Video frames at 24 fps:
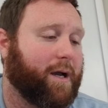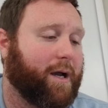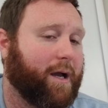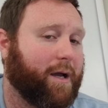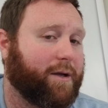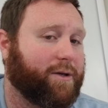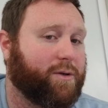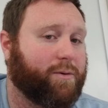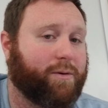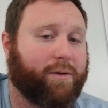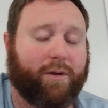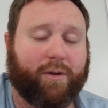
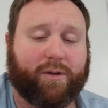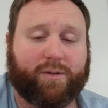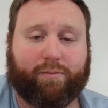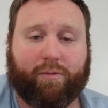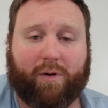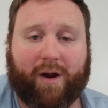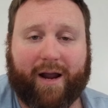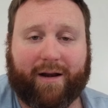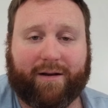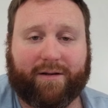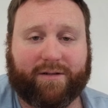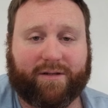Doing those
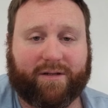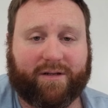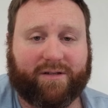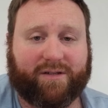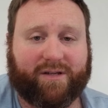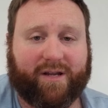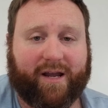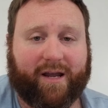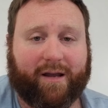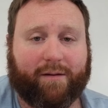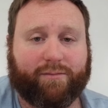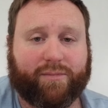practice
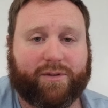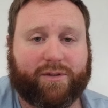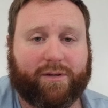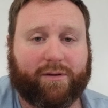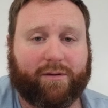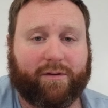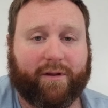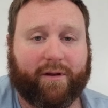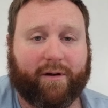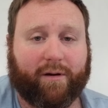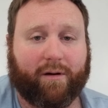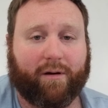exams
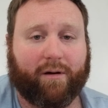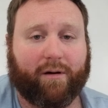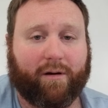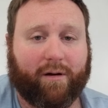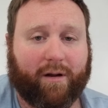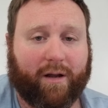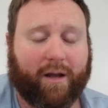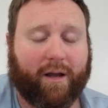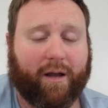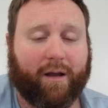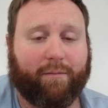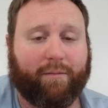that are
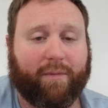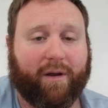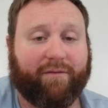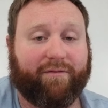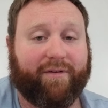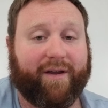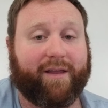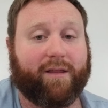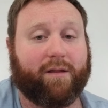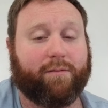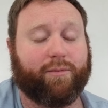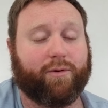
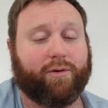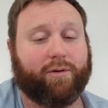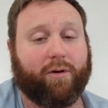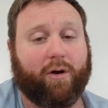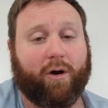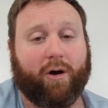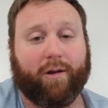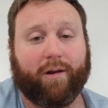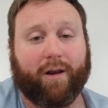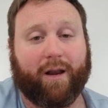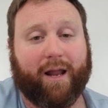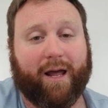available
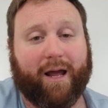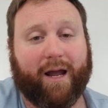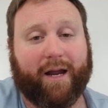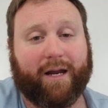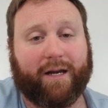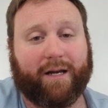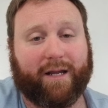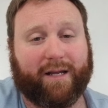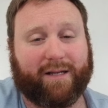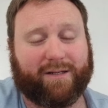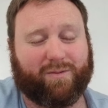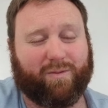
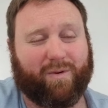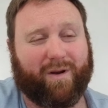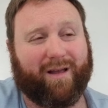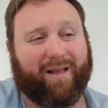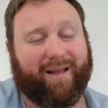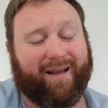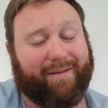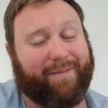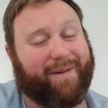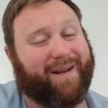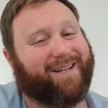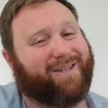online as well.
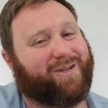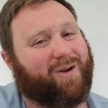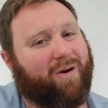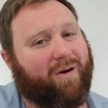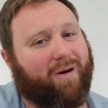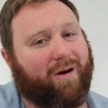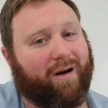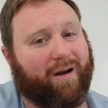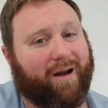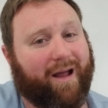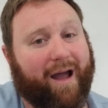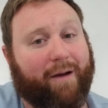I mean, it's
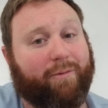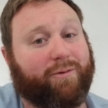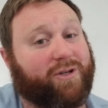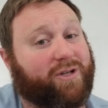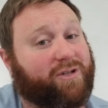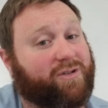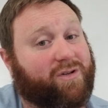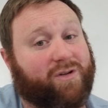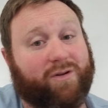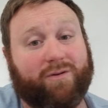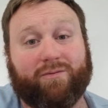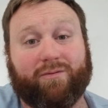hard. I
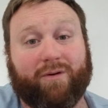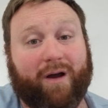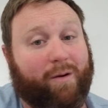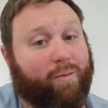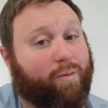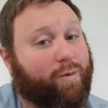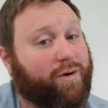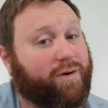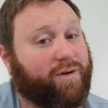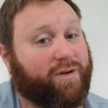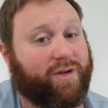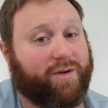
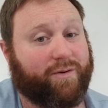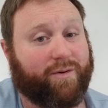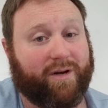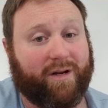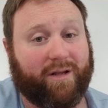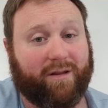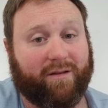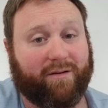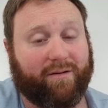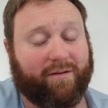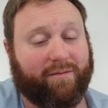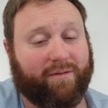wouldn't do any
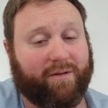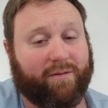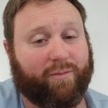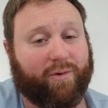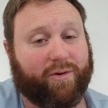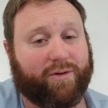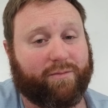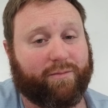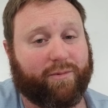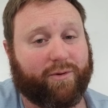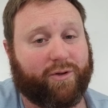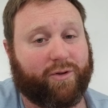of the
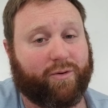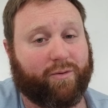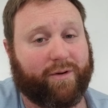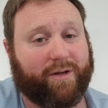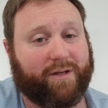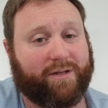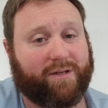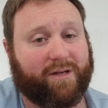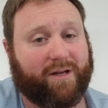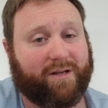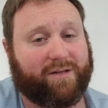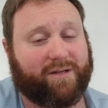multiple
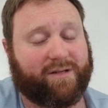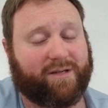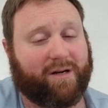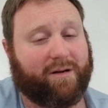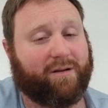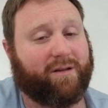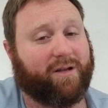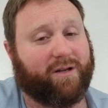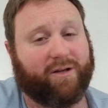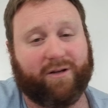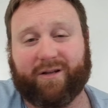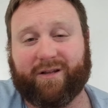choice
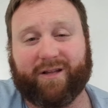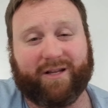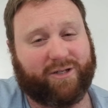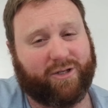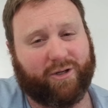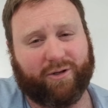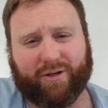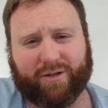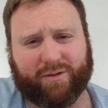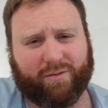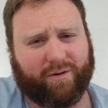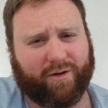necessarily, unless
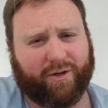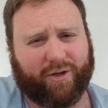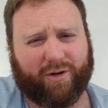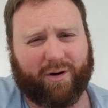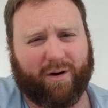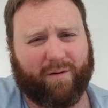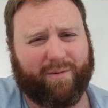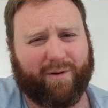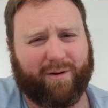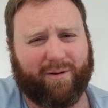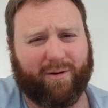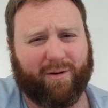you just want to
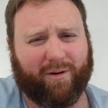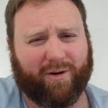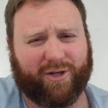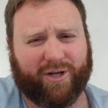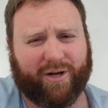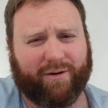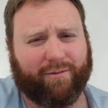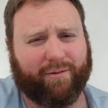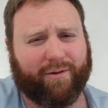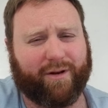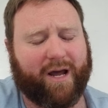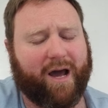sharpen your
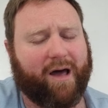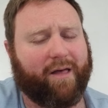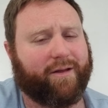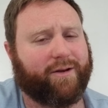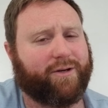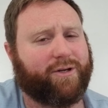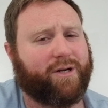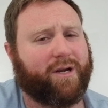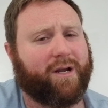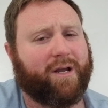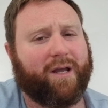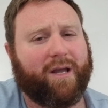general
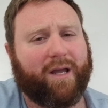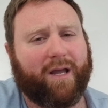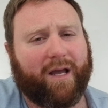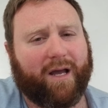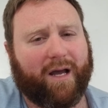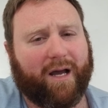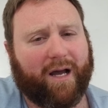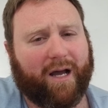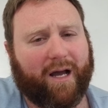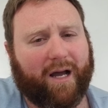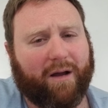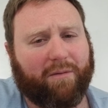knowledge.
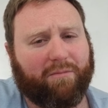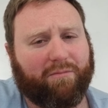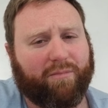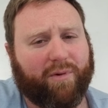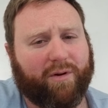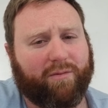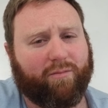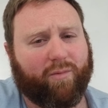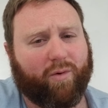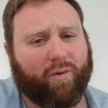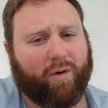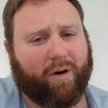
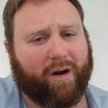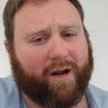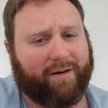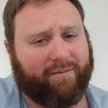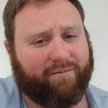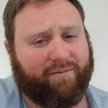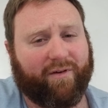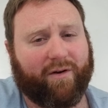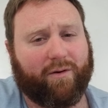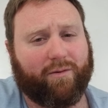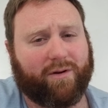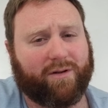But more, I'd
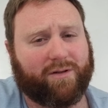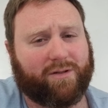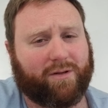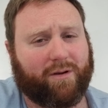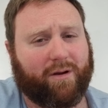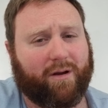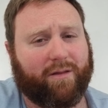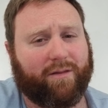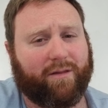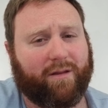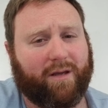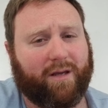focus
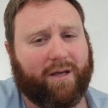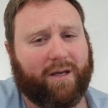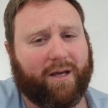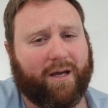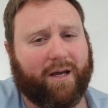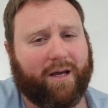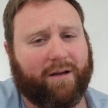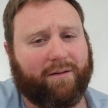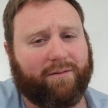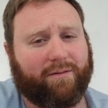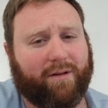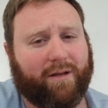on
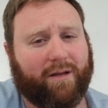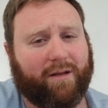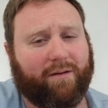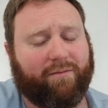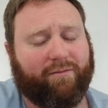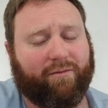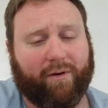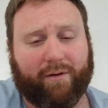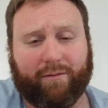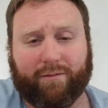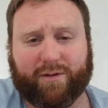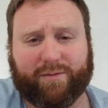the
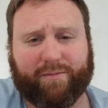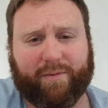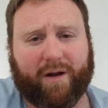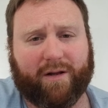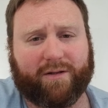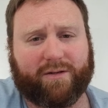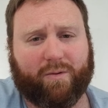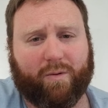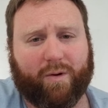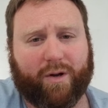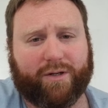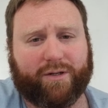free
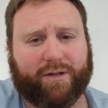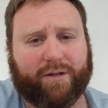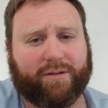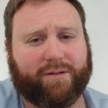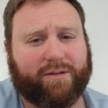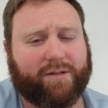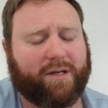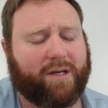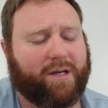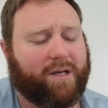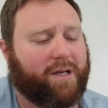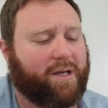response
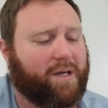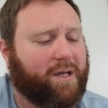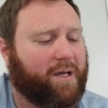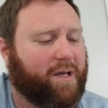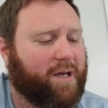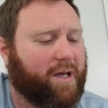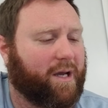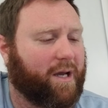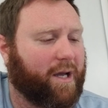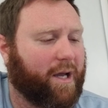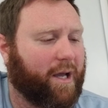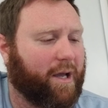questions
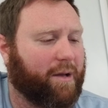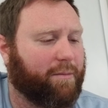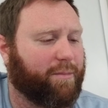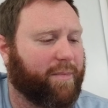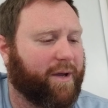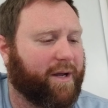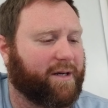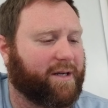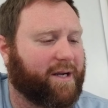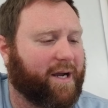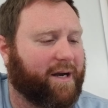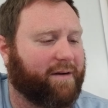
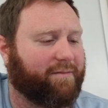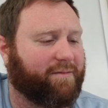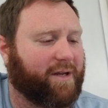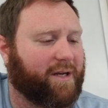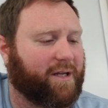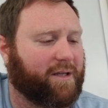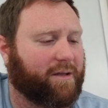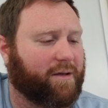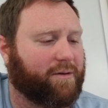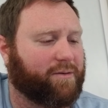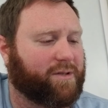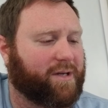and kind of
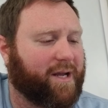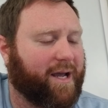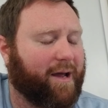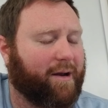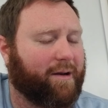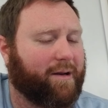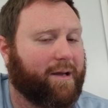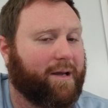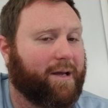getting those down.